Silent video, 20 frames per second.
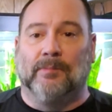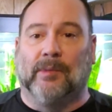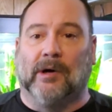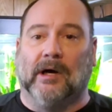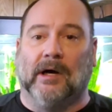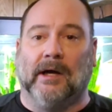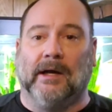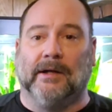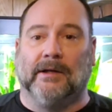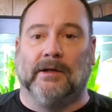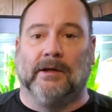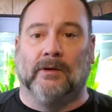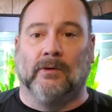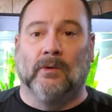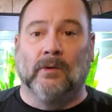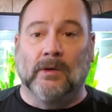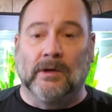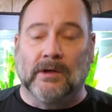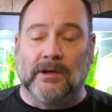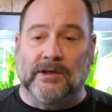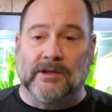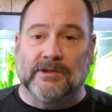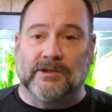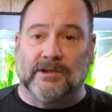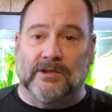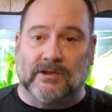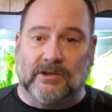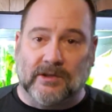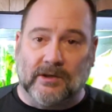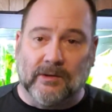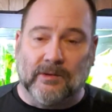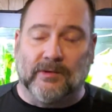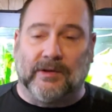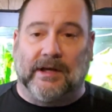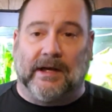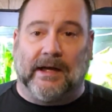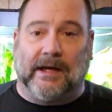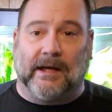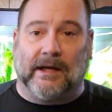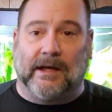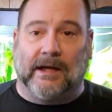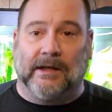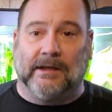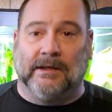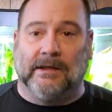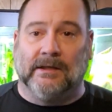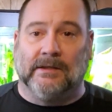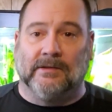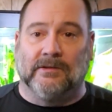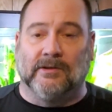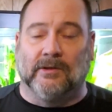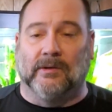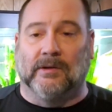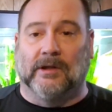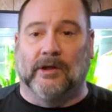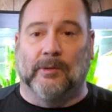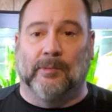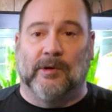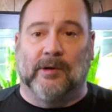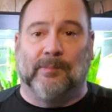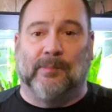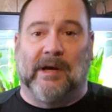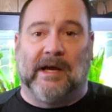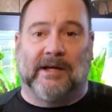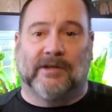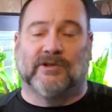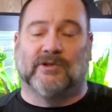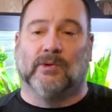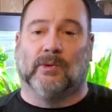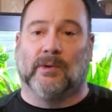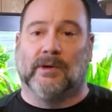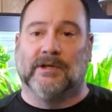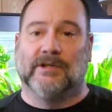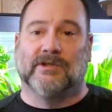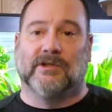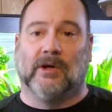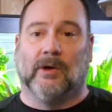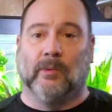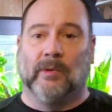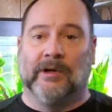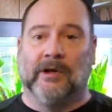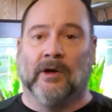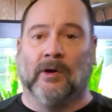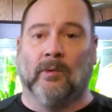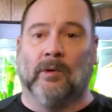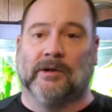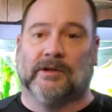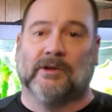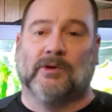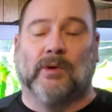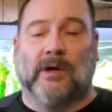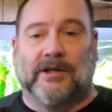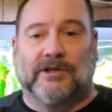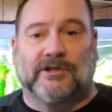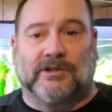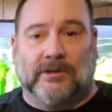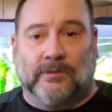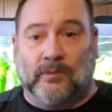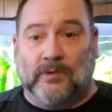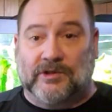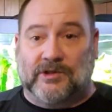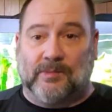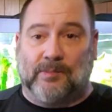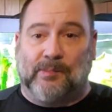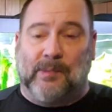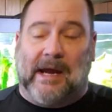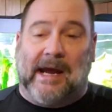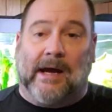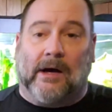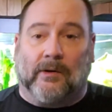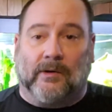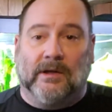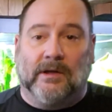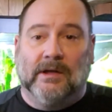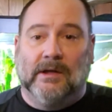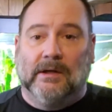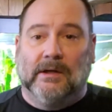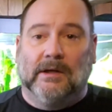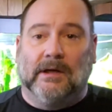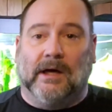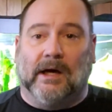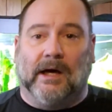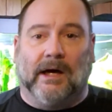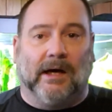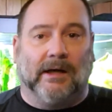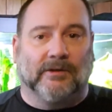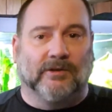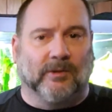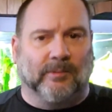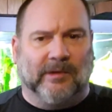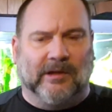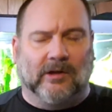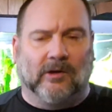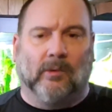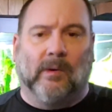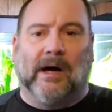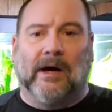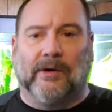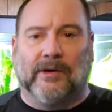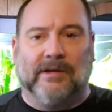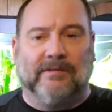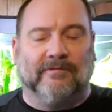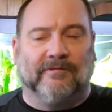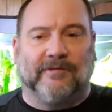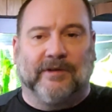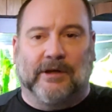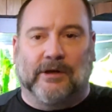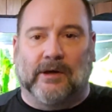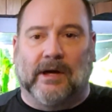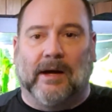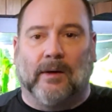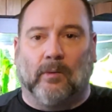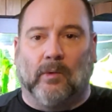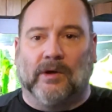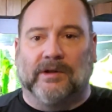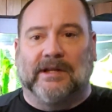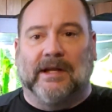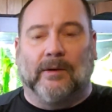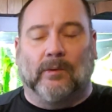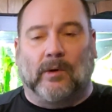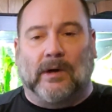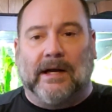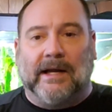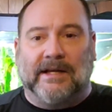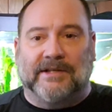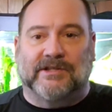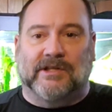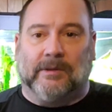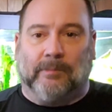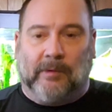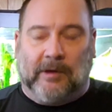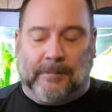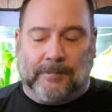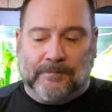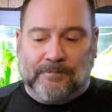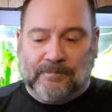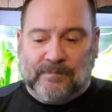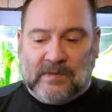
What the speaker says: But in order to do that, I need to do a little bit of backstory so we know what the question was about. It took me a little while to even figure out what they were asking me.